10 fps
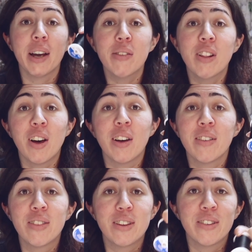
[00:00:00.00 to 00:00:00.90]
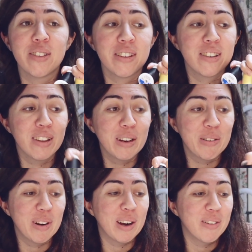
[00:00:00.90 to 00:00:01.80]
I have a lot of these sitting
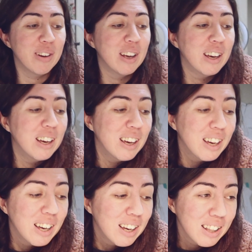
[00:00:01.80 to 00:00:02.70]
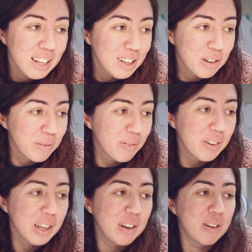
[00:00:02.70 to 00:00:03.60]
around that don't
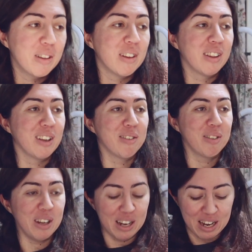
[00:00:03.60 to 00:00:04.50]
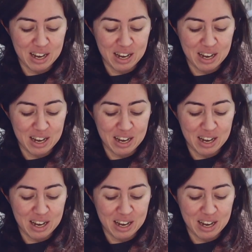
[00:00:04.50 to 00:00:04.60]
fit on the other thing I